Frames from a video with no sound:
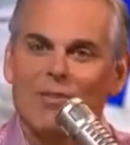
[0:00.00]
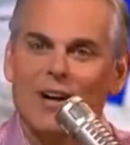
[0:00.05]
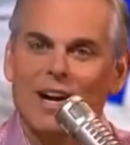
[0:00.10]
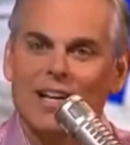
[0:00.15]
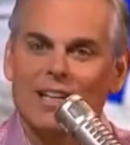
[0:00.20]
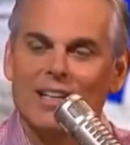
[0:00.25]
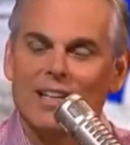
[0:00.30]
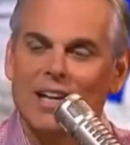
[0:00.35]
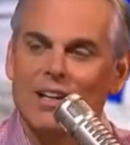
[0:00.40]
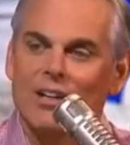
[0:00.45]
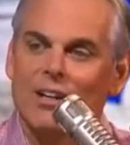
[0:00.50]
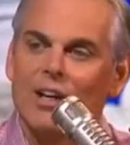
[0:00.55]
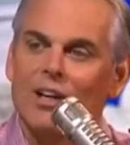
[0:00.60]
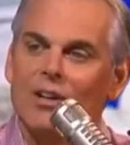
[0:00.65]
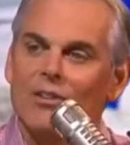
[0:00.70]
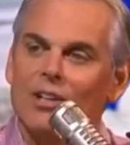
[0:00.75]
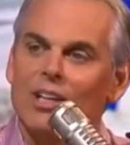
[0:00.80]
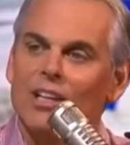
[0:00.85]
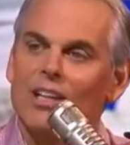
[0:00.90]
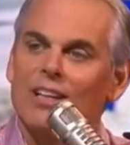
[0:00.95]
invited yet.
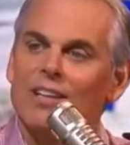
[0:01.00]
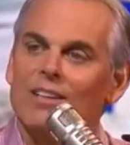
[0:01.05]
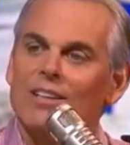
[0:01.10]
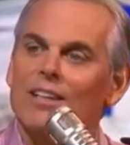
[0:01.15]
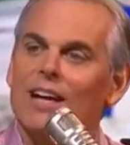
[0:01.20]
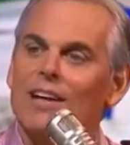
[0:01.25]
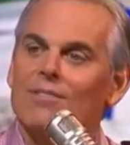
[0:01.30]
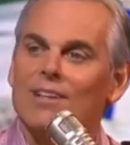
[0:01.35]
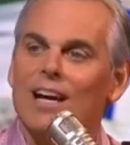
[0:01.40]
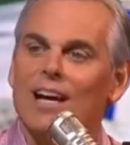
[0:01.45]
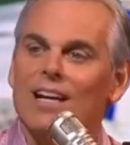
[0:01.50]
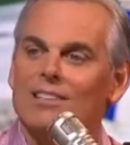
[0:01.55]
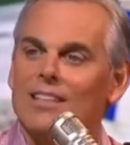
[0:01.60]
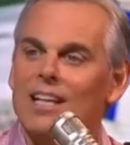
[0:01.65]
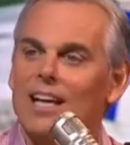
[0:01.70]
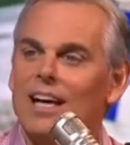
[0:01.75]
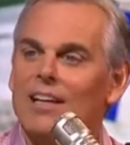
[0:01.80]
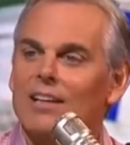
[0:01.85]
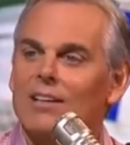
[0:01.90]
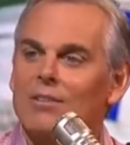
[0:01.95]
No, you didn't have to
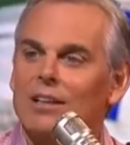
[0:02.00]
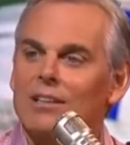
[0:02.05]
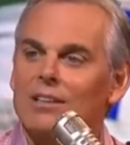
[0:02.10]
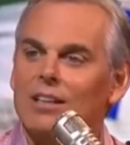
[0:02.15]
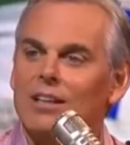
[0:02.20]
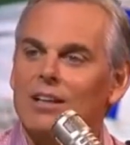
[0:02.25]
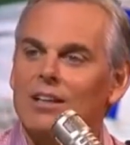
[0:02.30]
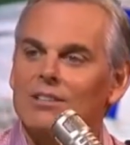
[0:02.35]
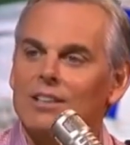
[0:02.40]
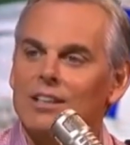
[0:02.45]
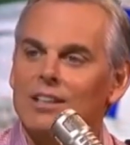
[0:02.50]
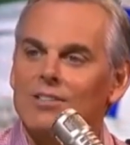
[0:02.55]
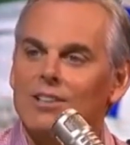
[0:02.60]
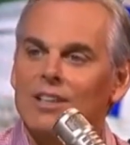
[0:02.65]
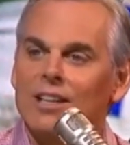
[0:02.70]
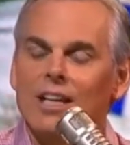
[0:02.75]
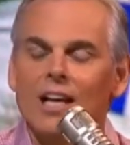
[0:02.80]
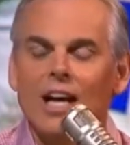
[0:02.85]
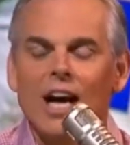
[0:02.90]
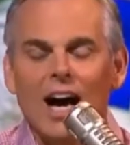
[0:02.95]
ask that right there on
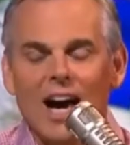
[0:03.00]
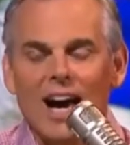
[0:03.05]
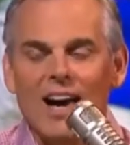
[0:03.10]
TV.